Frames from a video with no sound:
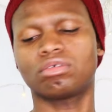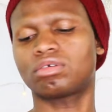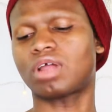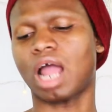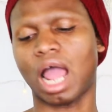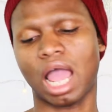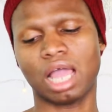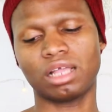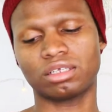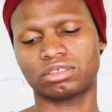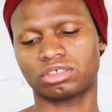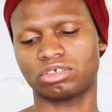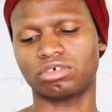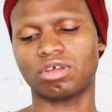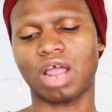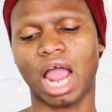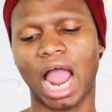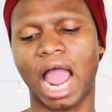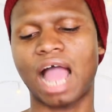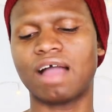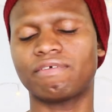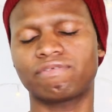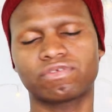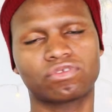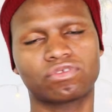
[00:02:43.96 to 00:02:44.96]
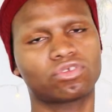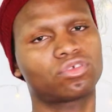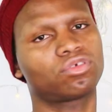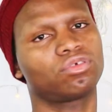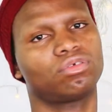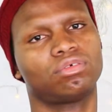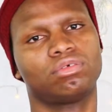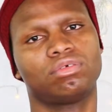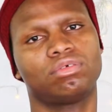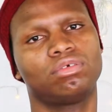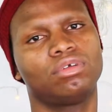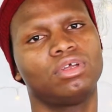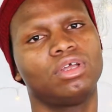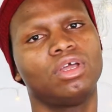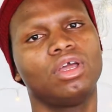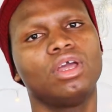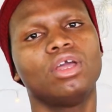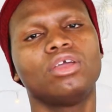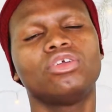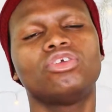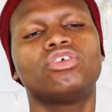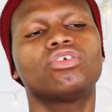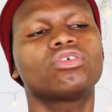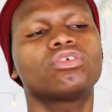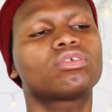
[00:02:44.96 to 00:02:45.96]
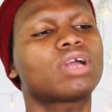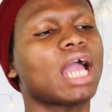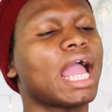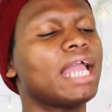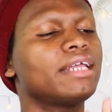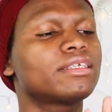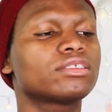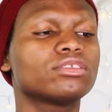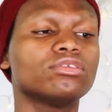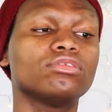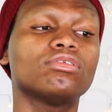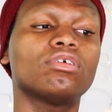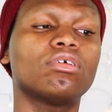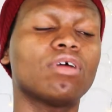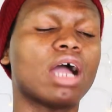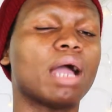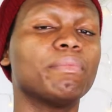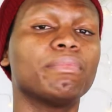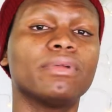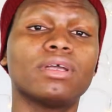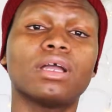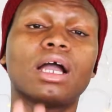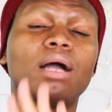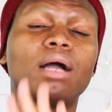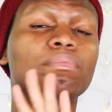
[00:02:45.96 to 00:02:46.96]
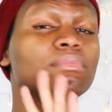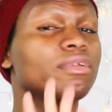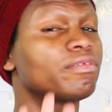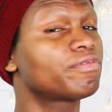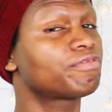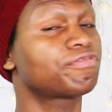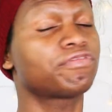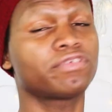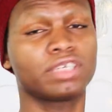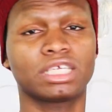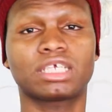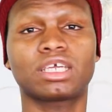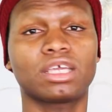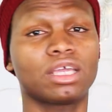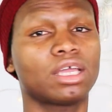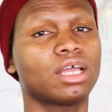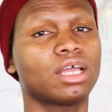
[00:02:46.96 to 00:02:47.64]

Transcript: guys, you have to. You guys know I'm a freaky